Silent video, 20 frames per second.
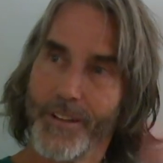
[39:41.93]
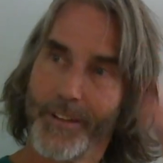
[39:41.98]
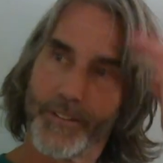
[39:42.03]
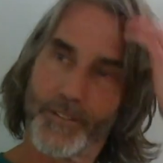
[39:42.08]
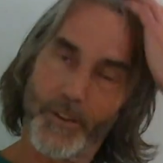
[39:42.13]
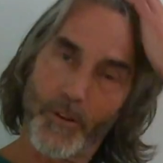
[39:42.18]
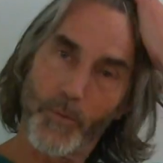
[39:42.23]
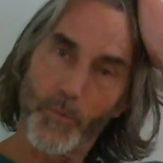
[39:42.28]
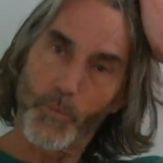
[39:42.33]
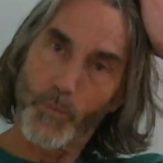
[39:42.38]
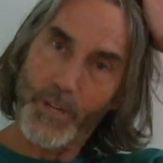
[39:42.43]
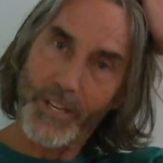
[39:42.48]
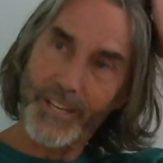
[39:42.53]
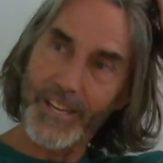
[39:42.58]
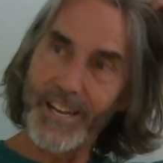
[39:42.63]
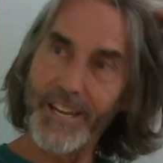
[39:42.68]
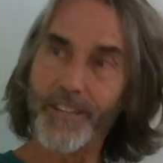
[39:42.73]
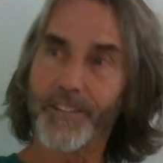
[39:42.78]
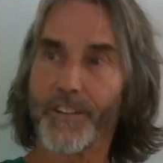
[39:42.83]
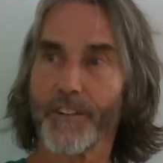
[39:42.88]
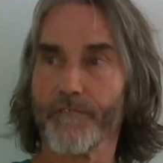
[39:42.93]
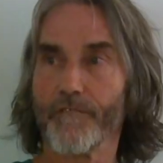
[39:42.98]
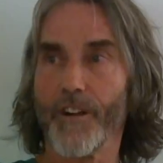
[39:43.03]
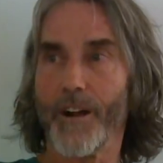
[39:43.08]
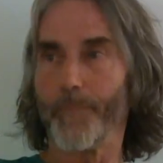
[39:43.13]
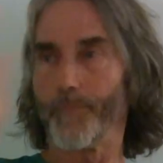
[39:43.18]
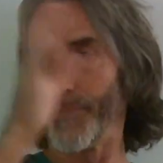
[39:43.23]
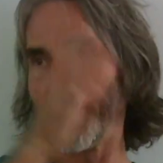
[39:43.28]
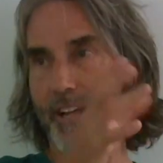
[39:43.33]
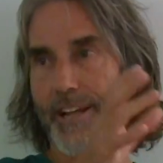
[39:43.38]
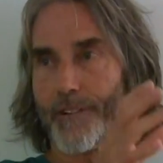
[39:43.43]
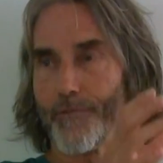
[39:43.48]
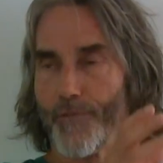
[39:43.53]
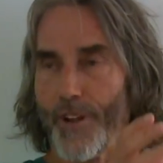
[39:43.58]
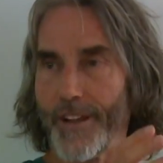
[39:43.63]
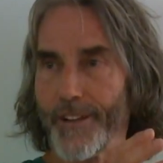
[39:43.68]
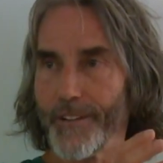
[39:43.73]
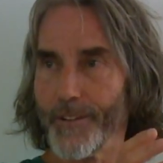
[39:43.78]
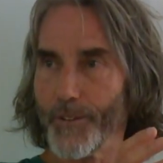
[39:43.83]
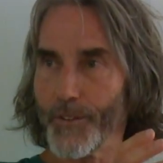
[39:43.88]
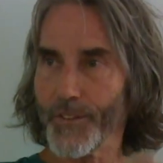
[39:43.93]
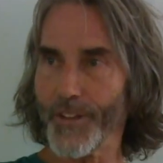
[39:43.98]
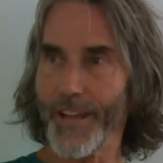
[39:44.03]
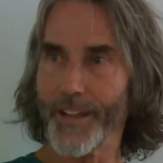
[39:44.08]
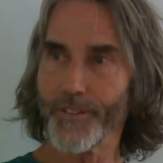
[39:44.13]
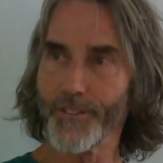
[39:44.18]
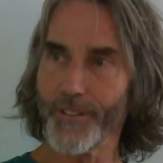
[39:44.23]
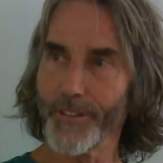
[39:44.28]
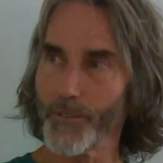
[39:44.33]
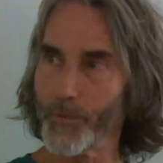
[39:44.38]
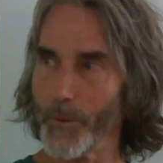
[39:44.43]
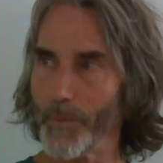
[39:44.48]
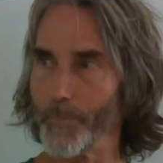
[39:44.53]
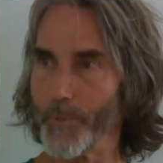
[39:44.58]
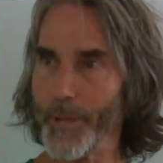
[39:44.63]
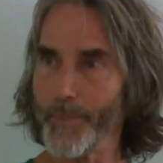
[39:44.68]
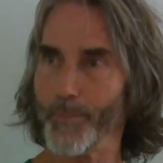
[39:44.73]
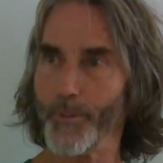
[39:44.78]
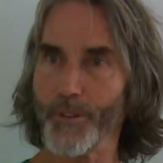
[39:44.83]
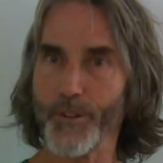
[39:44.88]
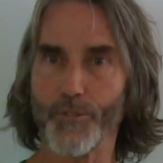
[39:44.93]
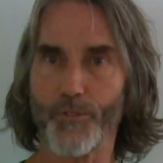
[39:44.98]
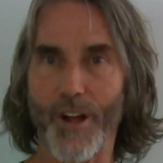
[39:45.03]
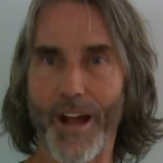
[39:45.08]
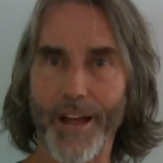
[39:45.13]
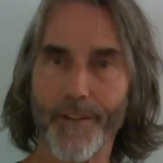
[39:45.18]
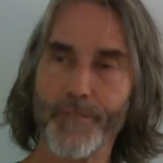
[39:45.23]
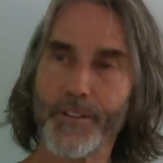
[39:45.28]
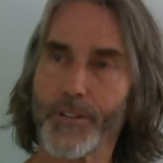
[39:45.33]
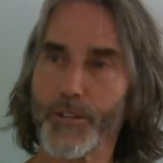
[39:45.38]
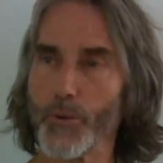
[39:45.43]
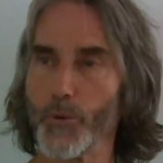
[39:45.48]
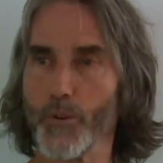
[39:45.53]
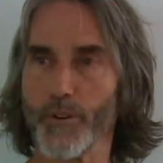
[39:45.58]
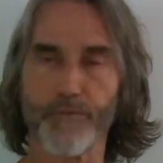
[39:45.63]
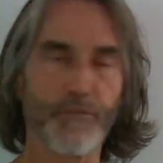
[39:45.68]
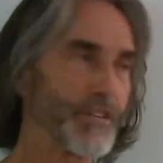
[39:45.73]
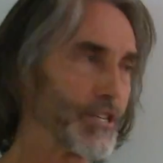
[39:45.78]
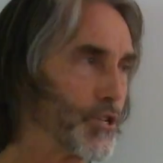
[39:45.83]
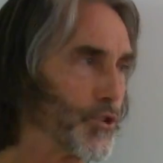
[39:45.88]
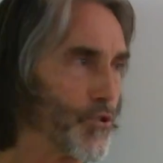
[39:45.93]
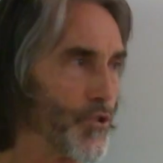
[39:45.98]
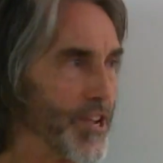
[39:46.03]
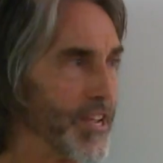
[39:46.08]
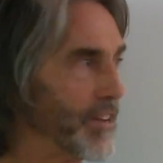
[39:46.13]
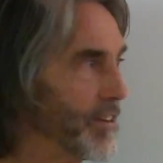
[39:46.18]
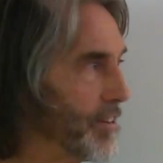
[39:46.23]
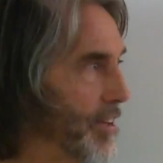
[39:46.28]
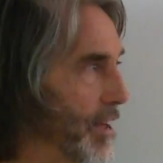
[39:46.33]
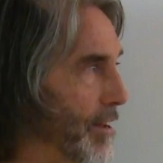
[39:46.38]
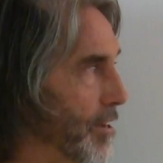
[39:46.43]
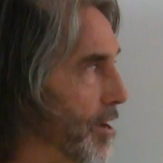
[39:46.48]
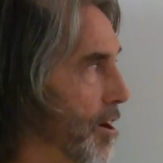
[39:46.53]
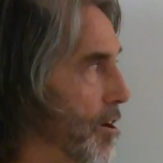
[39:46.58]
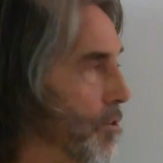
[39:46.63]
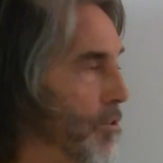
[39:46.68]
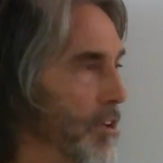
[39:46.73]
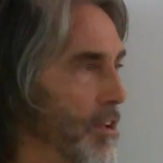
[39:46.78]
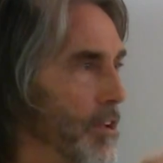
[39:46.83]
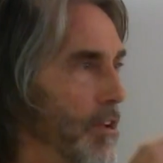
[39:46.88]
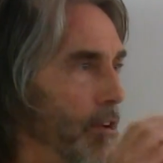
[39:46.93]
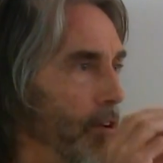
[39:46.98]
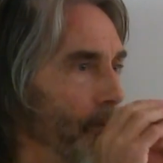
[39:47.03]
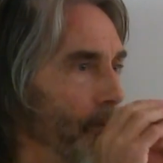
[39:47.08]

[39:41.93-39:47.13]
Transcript: so we can interrupt like radio stations when people are driving to a retreat and go,